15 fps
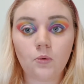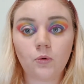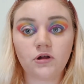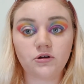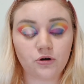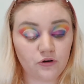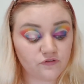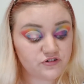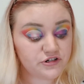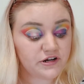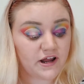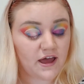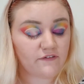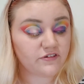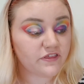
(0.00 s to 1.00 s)
When you're
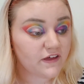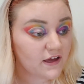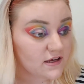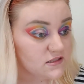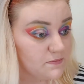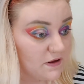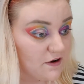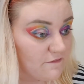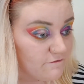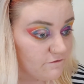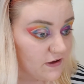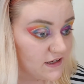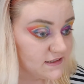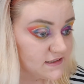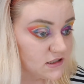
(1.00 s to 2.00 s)
confident everything has been
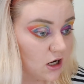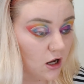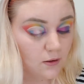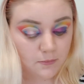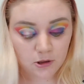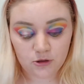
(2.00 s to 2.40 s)
fixed up,